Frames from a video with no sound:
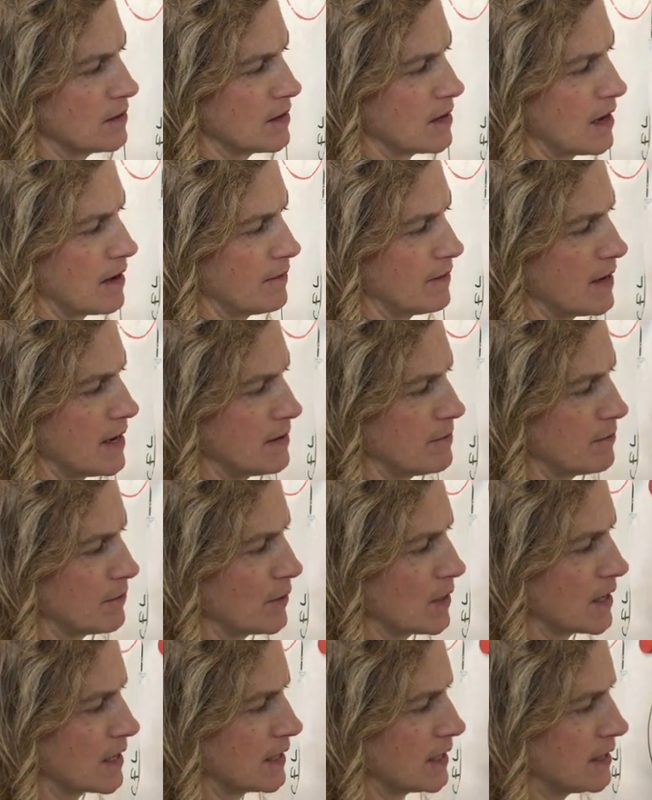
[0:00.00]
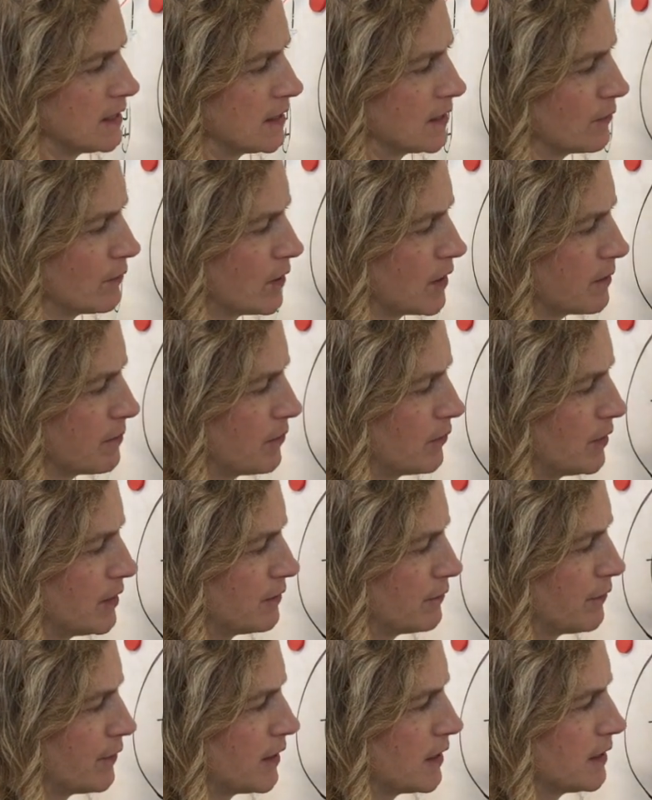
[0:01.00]
and then bring it into our 0.5
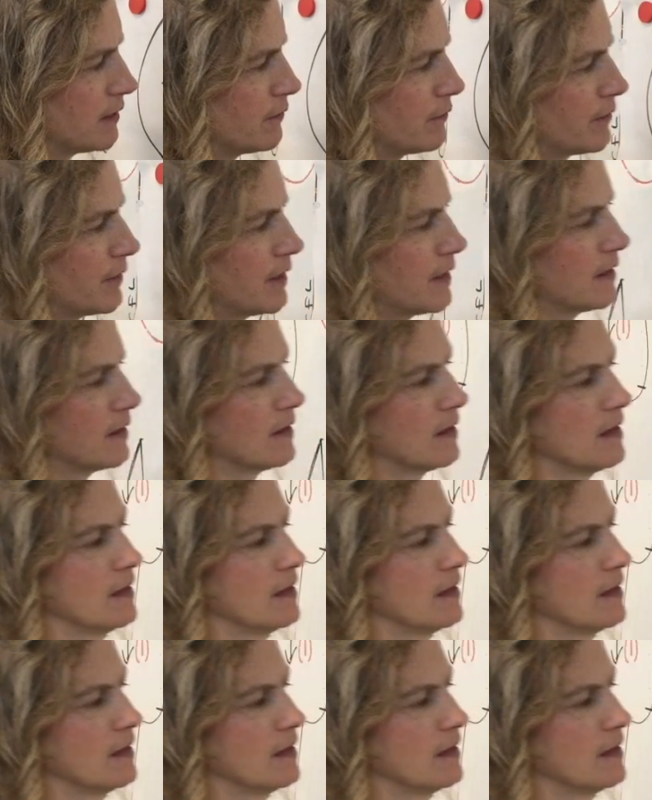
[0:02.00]
there.